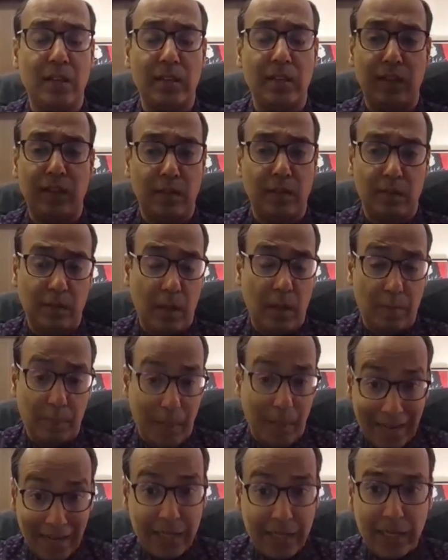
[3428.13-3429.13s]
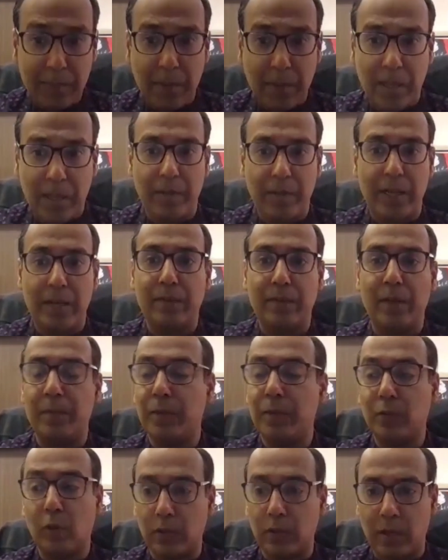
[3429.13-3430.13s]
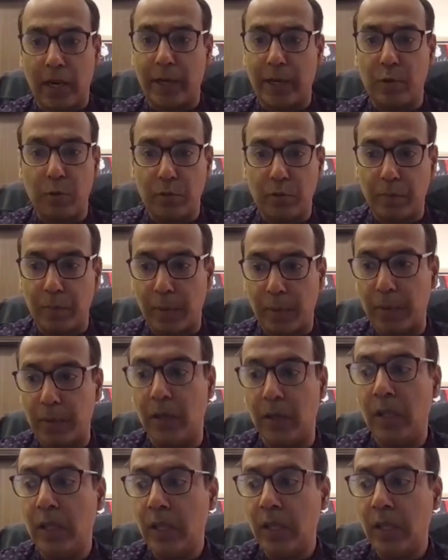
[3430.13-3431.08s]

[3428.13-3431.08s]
It's apparently by a very famous author. I don't remember